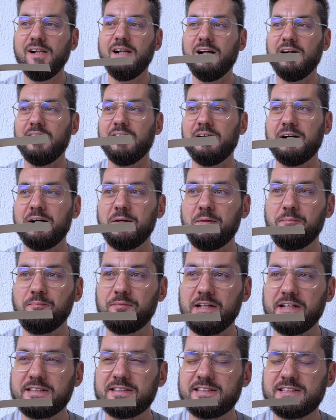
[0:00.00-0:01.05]

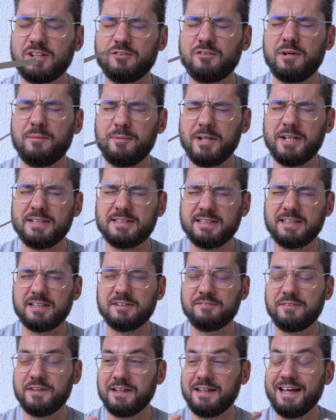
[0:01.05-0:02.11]
that's so reminiscent
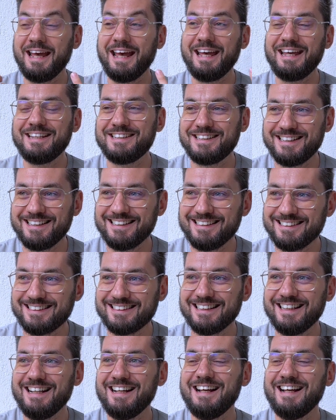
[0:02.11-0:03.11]
of the 80s